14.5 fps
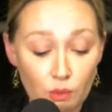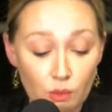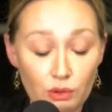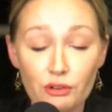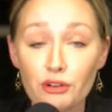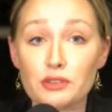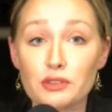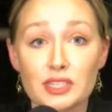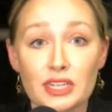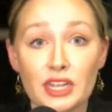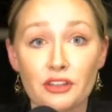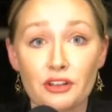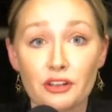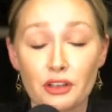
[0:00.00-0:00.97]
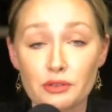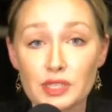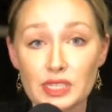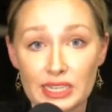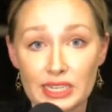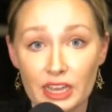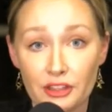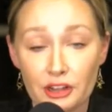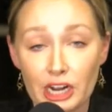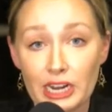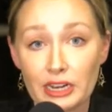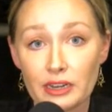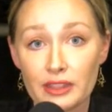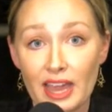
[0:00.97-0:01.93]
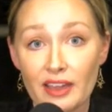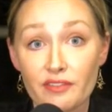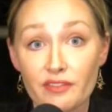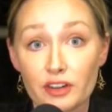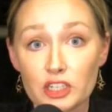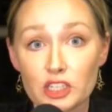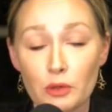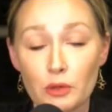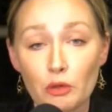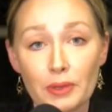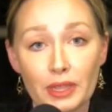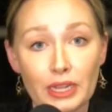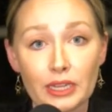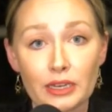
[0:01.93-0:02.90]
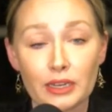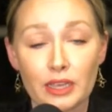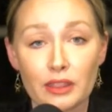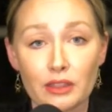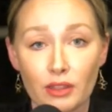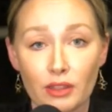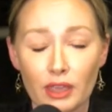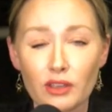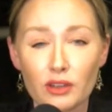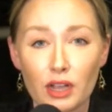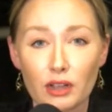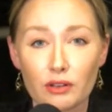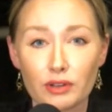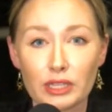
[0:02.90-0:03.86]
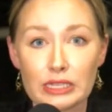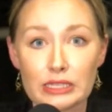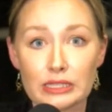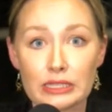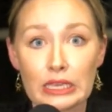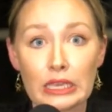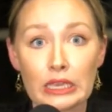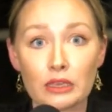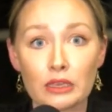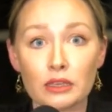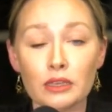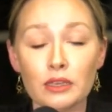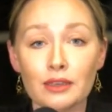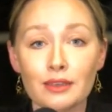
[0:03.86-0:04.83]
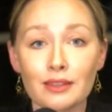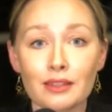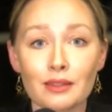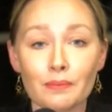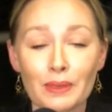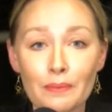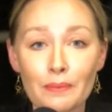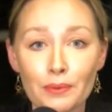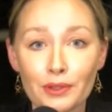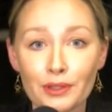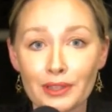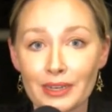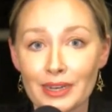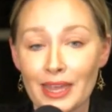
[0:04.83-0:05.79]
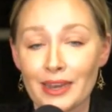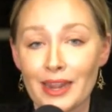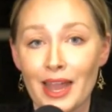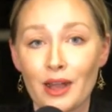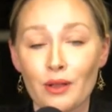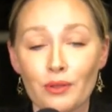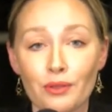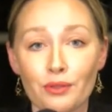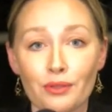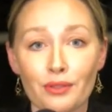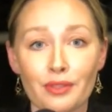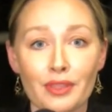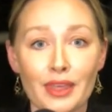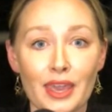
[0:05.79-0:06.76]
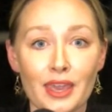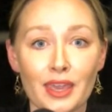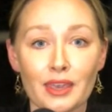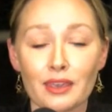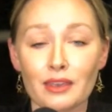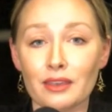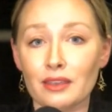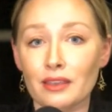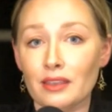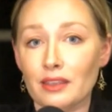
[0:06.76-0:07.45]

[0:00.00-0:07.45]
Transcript: what grows together goes together, and that first moment in the Languedoc, really seeing the people and how they